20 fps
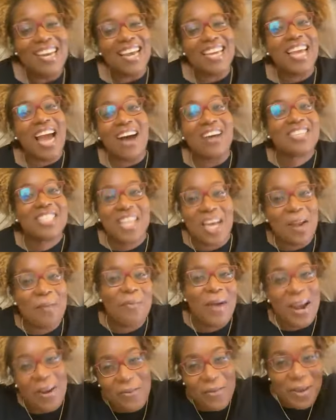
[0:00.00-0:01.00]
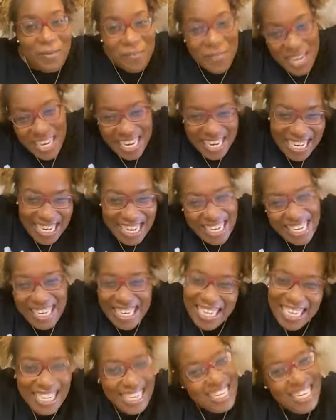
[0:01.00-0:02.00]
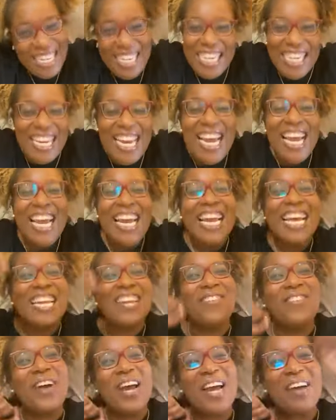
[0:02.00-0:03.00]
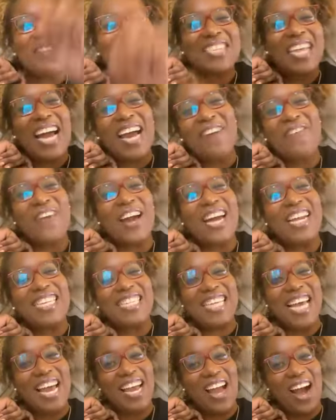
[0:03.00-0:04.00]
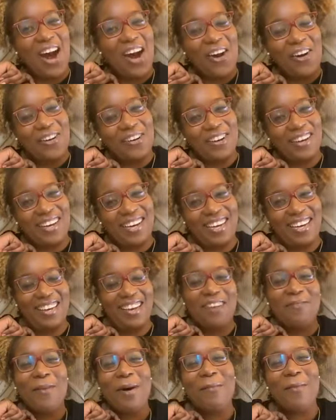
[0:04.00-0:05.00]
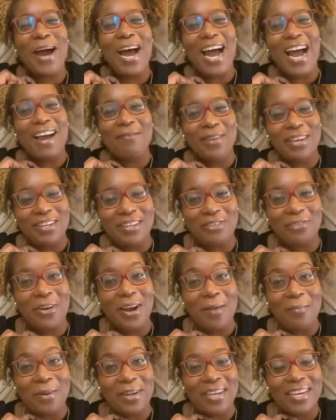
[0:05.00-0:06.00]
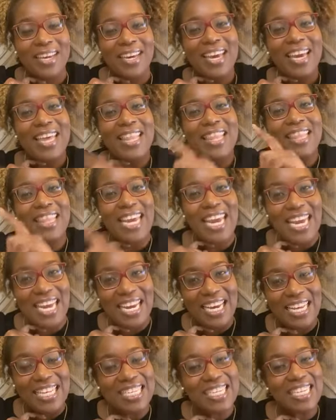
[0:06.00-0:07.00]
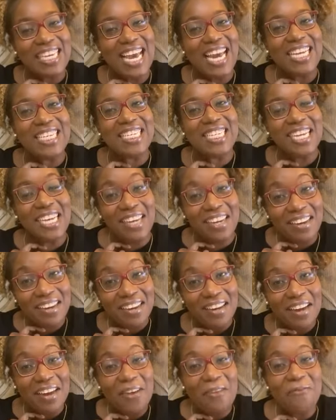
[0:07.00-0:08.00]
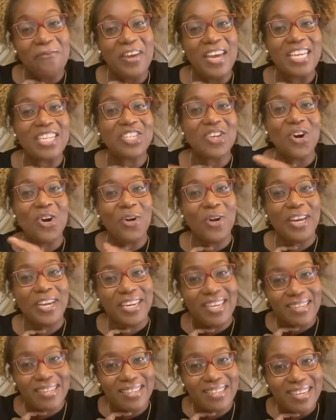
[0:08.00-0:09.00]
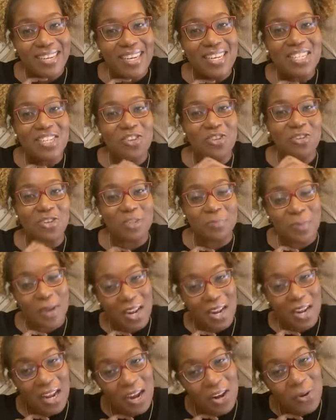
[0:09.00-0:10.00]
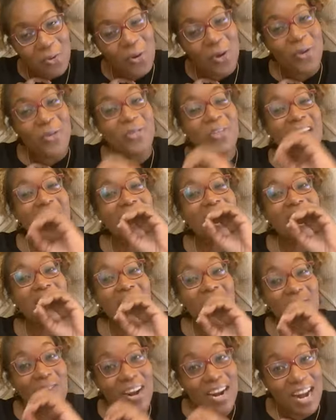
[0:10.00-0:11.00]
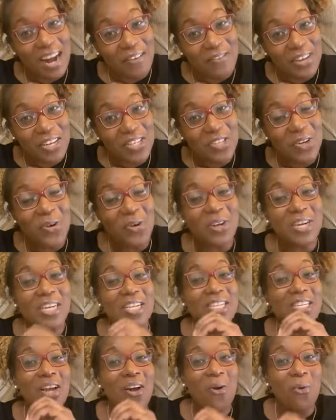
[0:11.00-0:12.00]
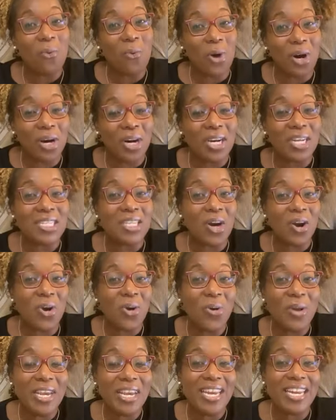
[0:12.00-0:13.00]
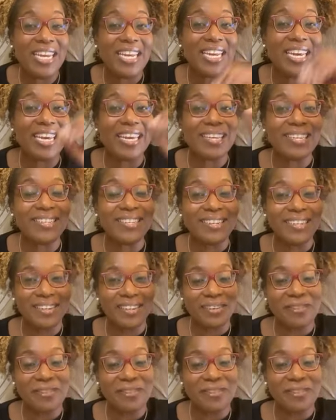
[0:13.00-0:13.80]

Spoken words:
And y'all celebrate with me. The website, I forgot to tell y'all. You're behind me grumbling. The, T-H-E, Victorious. So you're going to spell out the word the, write out Victorious, ones, ONES.com.